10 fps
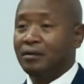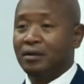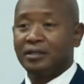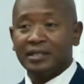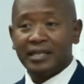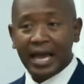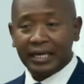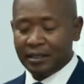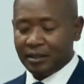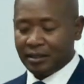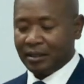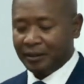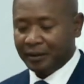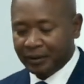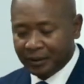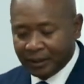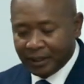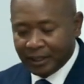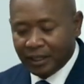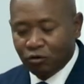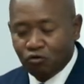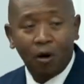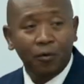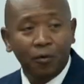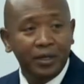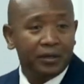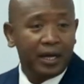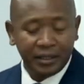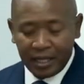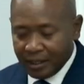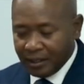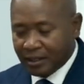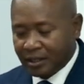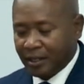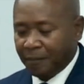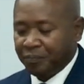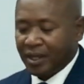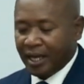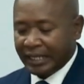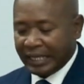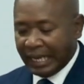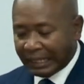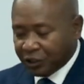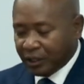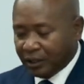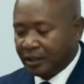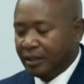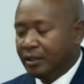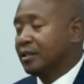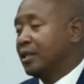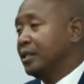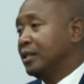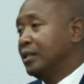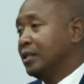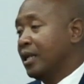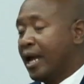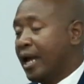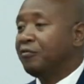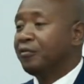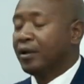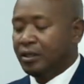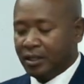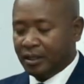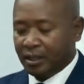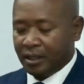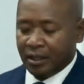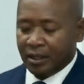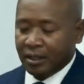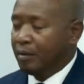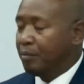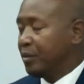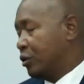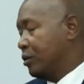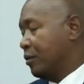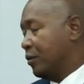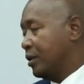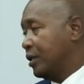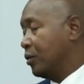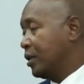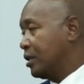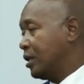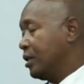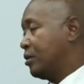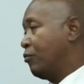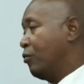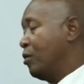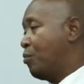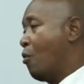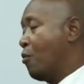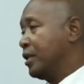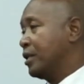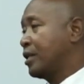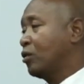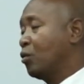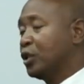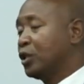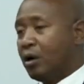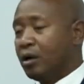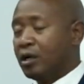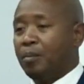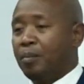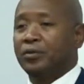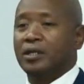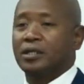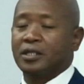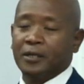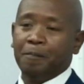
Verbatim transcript: stagnant in growing their attendance and negligent in the sending and funding missionaries. And so this is very important that we talk about this